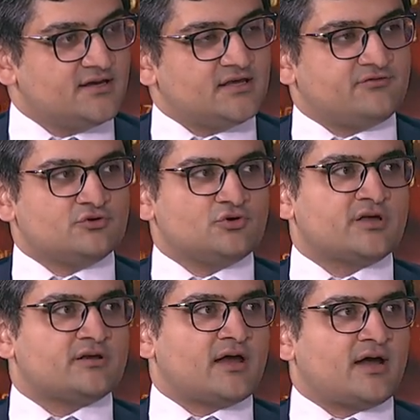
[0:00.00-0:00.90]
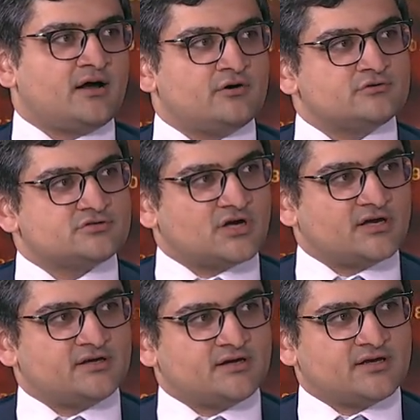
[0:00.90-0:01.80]
If you look at how
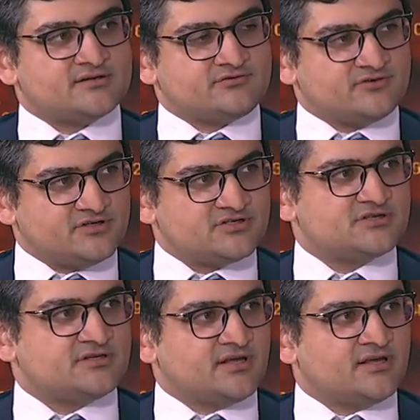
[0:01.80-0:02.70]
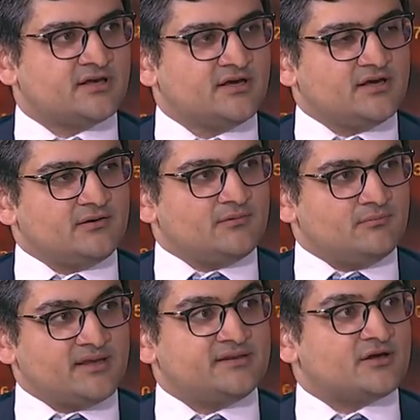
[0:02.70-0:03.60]
China has traditionally
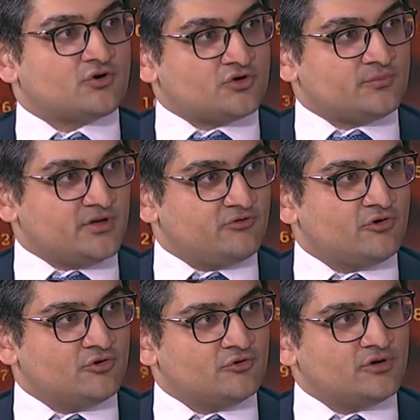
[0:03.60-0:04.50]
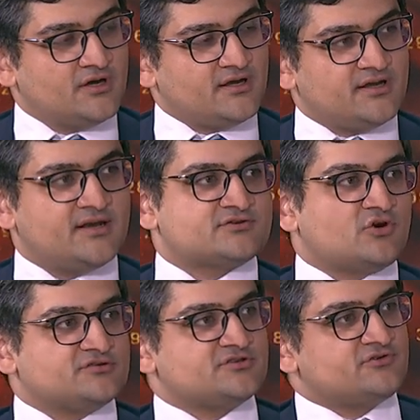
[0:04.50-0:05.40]
made the economy grow, it has
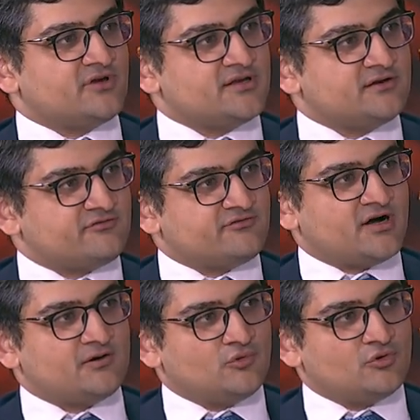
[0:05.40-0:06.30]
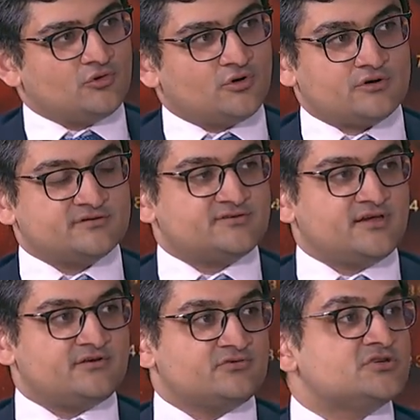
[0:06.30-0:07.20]
concentrated far more on,
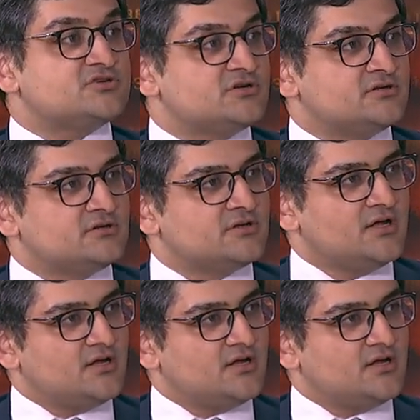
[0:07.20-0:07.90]
say, traditional